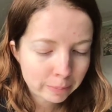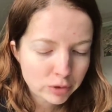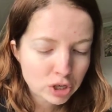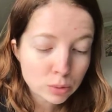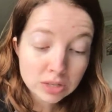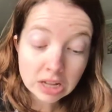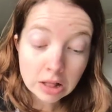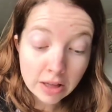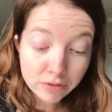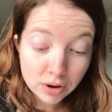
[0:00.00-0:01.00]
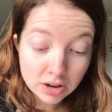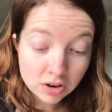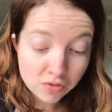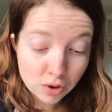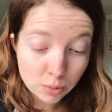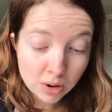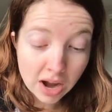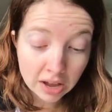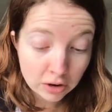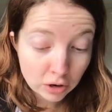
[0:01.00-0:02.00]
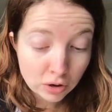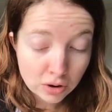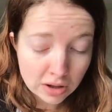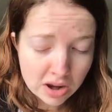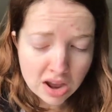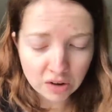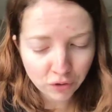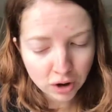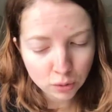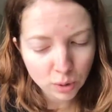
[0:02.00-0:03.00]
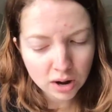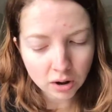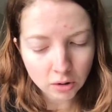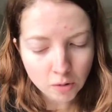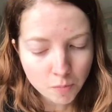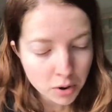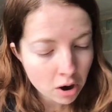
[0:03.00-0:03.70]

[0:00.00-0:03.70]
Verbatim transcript: She was a clever interviewer, and her good, if uncritical,